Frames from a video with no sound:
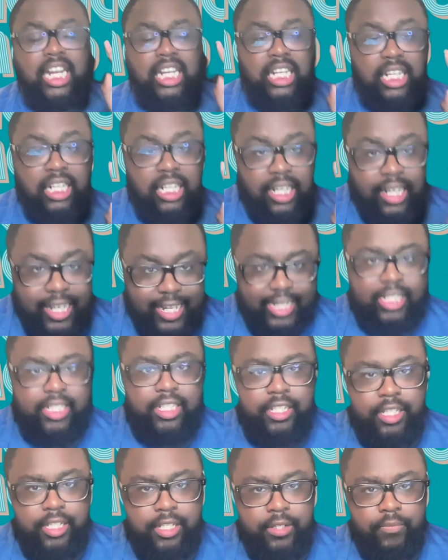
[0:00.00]

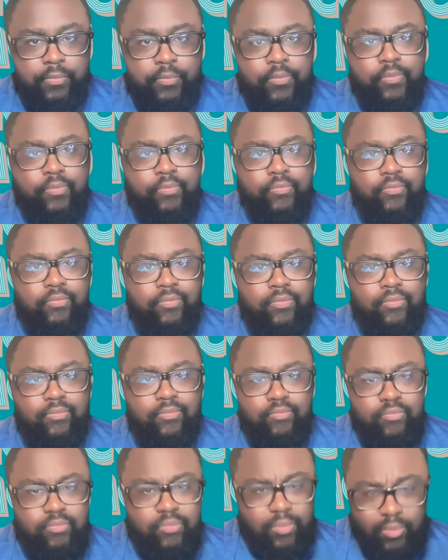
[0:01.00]
unless
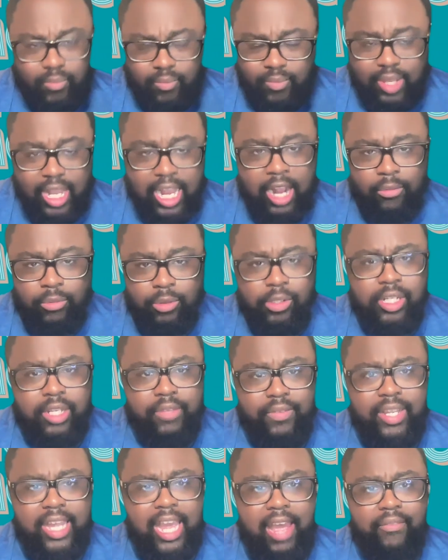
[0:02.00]
I will
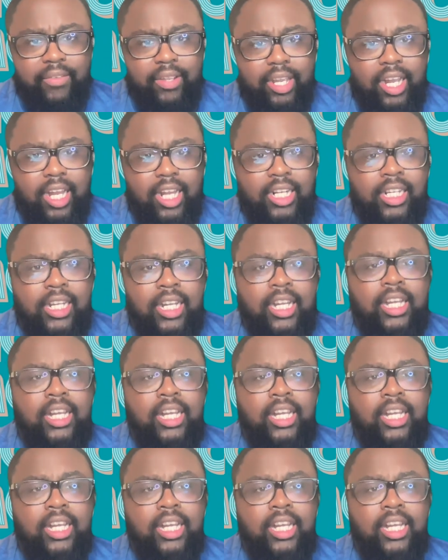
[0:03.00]
give a caveat